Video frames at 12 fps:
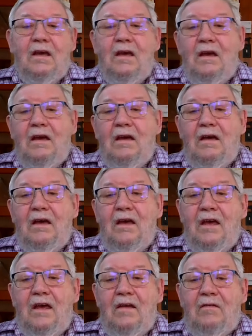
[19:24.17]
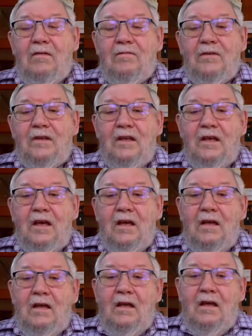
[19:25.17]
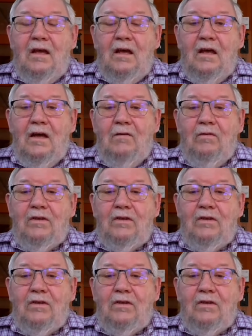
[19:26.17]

Uh, and hopefully uh,